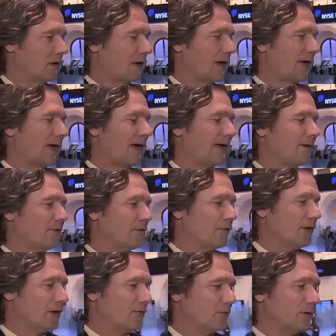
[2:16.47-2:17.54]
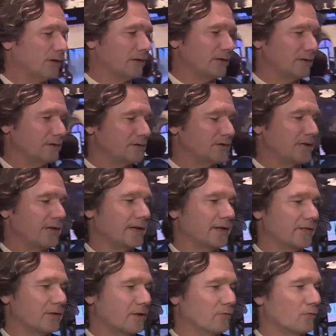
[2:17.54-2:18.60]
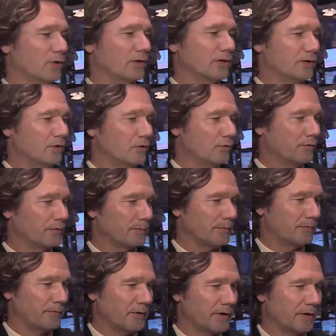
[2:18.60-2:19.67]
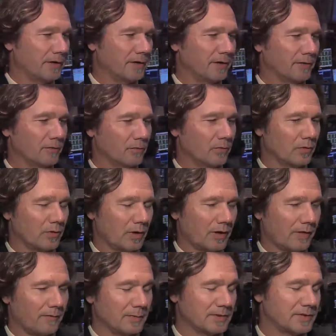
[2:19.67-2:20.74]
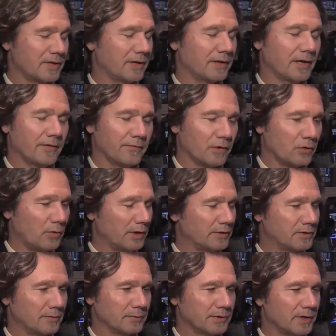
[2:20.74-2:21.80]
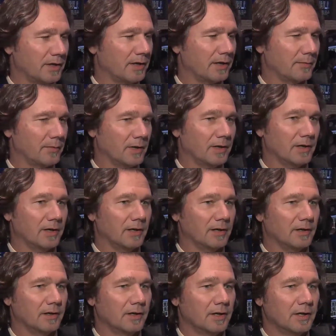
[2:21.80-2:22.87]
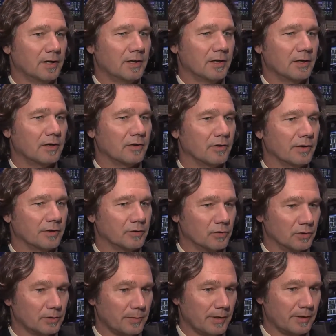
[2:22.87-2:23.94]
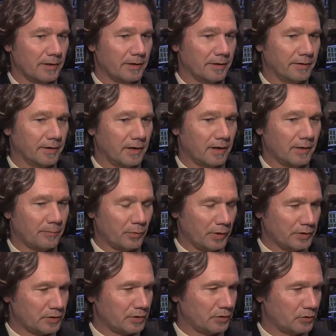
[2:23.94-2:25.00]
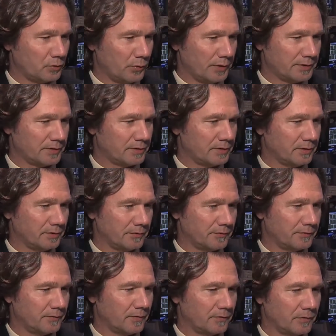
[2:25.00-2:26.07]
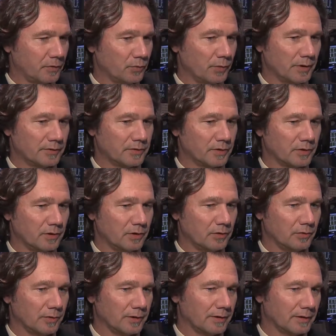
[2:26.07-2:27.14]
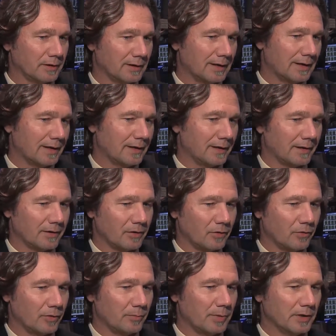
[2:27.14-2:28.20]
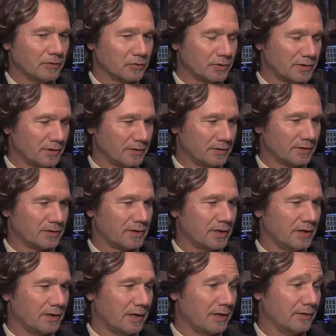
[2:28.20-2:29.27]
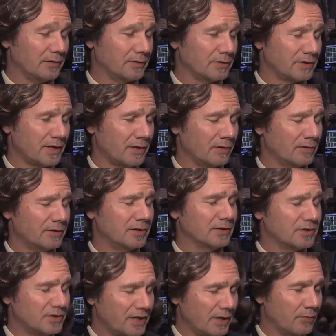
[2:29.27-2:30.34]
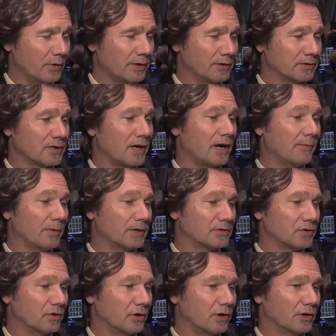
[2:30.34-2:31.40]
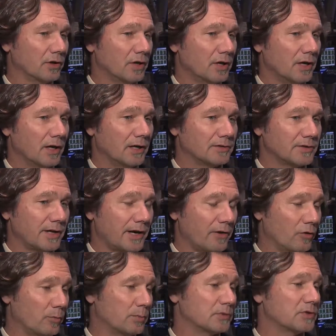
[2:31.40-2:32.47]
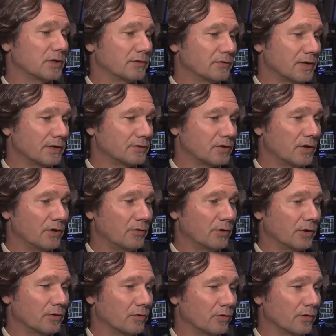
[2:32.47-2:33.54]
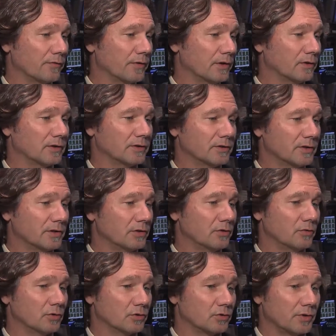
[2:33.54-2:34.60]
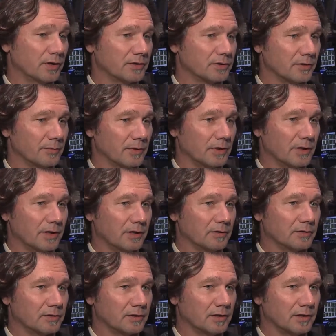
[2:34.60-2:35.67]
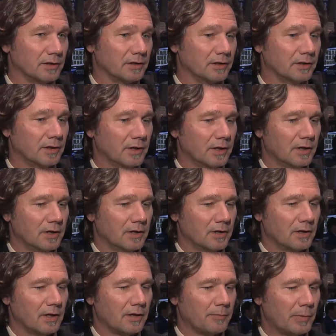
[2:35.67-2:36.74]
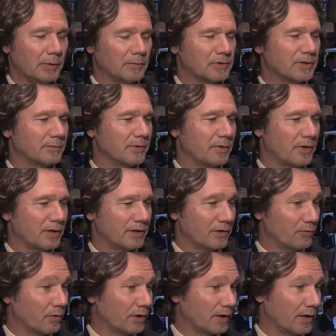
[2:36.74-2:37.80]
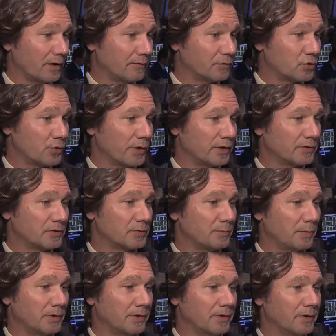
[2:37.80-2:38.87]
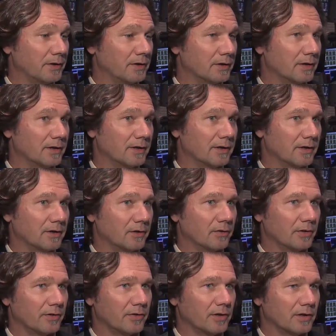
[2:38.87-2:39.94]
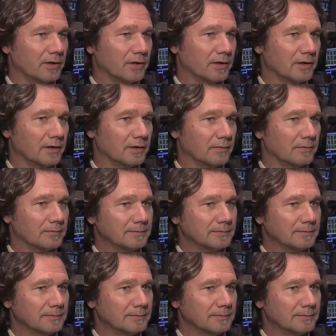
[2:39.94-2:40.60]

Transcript: I don't think we're going to see anything really new from the Fed, and I've been saying that for quite some time. Uh, you know, they talked about that Operation Twist a, f- a few weeks ago, and eh, you know, it'll be interesting to say, uh, eh, say, to see what his comments are as to how he perceives that's going, or if they'll continue or try something else. Uh, a lot of people seem to think they're running out of tricks, but eh, you know, I think uh,